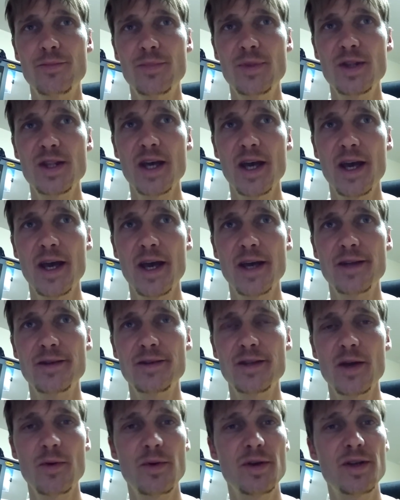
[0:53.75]
That
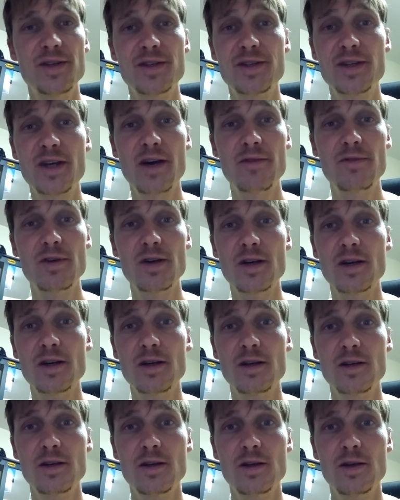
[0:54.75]
they would
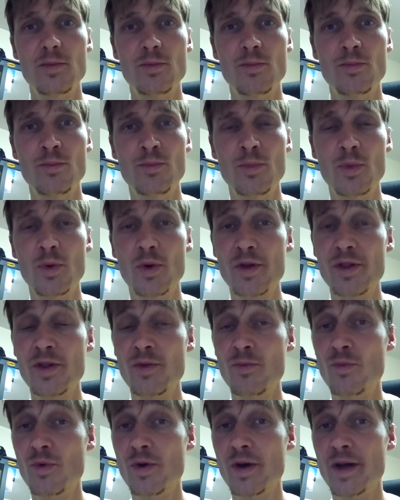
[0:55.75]
discover more
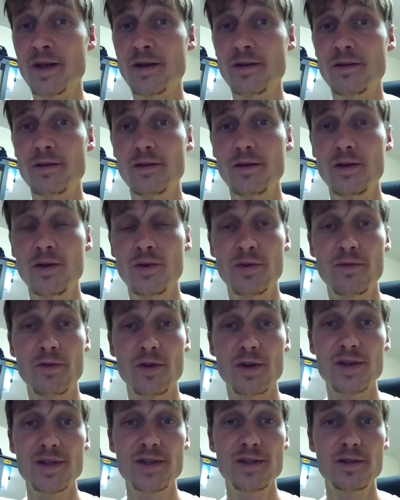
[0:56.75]
than one
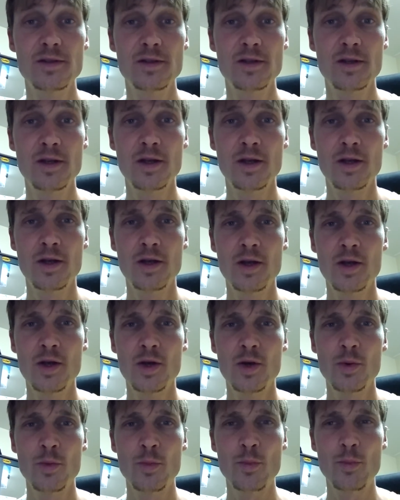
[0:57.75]
universe.
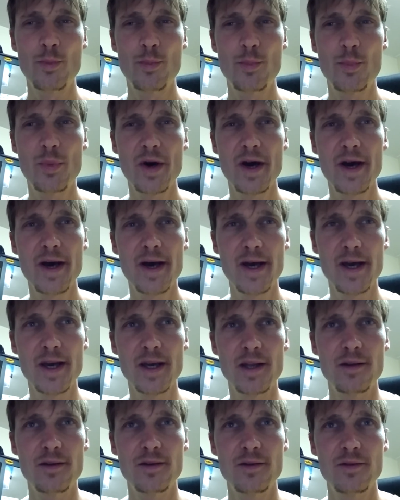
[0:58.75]

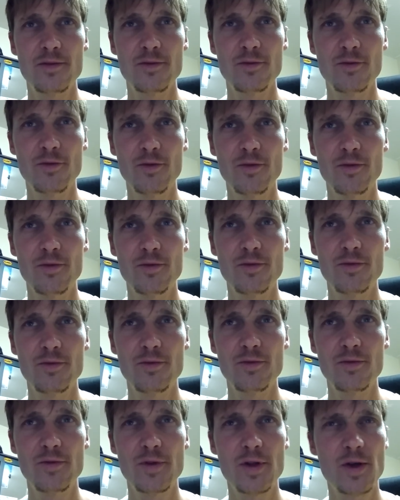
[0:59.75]
But
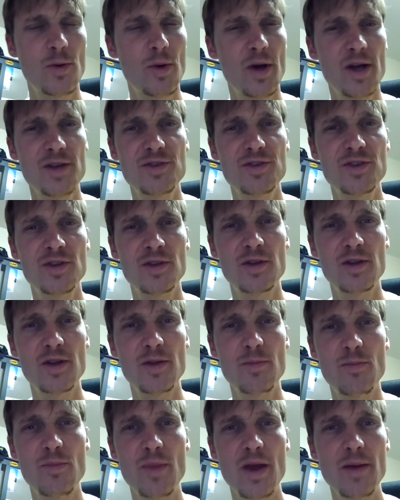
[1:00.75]
the
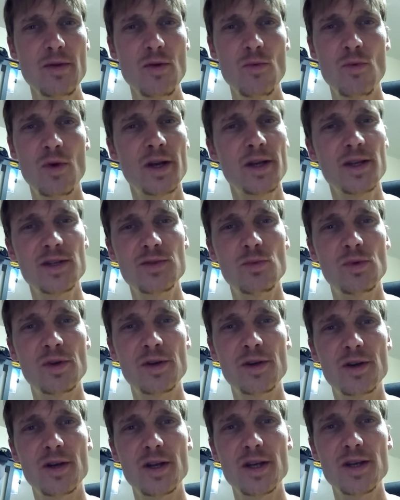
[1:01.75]
question maybe one has
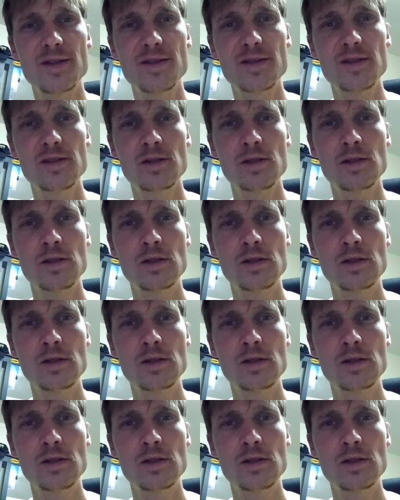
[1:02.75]
wondered is,